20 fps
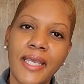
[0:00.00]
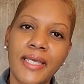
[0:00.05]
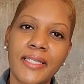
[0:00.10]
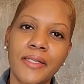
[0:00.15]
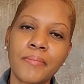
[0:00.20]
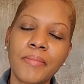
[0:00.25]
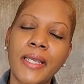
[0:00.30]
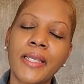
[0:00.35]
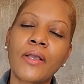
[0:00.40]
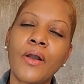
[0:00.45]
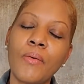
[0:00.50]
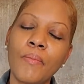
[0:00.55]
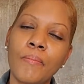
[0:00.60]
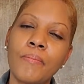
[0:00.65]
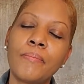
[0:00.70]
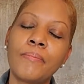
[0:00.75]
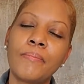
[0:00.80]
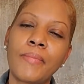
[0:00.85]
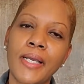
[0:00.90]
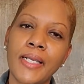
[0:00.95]
I'm like, oh
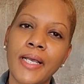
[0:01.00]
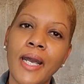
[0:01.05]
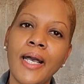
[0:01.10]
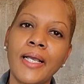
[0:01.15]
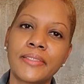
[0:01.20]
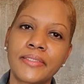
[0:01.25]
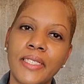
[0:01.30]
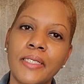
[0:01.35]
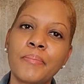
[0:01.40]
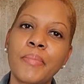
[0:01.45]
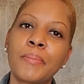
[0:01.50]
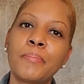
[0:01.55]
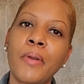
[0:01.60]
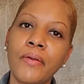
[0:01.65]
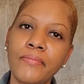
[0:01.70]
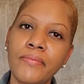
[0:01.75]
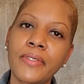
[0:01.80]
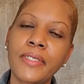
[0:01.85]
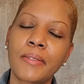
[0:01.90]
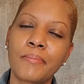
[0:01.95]
my gosh, that'd be
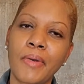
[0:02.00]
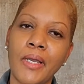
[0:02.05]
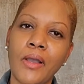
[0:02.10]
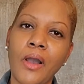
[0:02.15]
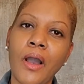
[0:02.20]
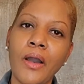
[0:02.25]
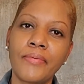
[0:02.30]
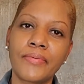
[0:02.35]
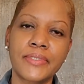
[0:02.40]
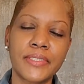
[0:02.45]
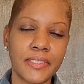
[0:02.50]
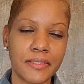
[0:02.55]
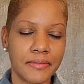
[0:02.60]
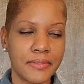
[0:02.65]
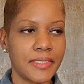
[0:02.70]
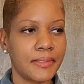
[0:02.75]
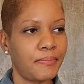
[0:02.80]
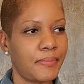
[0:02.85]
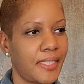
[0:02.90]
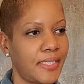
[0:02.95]
perfect in my office
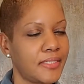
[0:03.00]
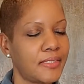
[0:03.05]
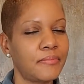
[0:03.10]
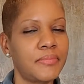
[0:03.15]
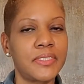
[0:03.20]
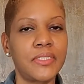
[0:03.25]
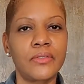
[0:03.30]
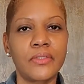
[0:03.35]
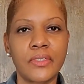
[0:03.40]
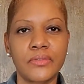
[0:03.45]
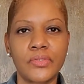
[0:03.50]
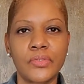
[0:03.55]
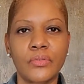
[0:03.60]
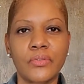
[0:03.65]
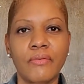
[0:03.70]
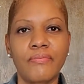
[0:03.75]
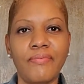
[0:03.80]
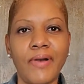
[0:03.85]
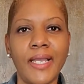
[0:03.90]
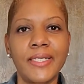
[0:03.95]
because I'm still sort of
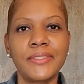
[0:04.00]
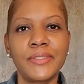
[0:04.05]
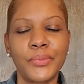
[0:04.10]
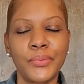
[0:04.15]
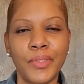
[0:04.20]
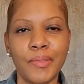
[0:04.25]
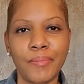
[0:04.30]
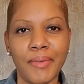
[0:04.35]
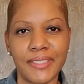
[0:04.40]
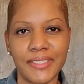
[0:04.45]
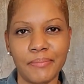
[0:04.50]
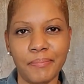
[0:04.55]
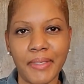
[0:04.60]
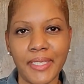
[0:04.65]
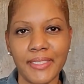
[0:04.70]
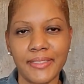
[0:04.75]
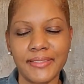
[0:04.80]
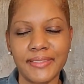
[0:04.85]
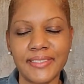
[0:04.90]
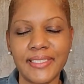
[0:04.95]
fine tuning my
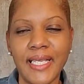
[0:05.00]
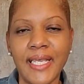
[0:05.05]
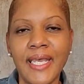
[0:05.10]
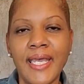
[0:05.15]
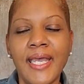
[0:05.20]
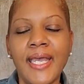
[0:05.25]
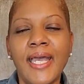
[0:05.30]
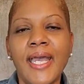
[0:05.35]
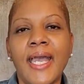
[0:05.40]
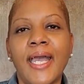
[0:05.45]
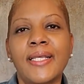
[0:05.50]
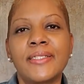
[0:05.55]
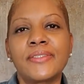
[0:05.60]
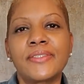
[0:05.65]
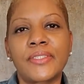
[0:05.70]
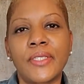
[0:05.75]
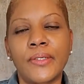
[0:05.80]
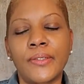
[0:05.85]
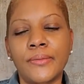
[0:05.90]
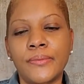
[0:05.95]
space. And
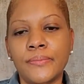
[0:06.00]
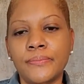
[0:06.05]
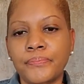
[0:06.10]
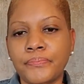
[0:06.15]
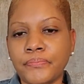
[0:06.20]
so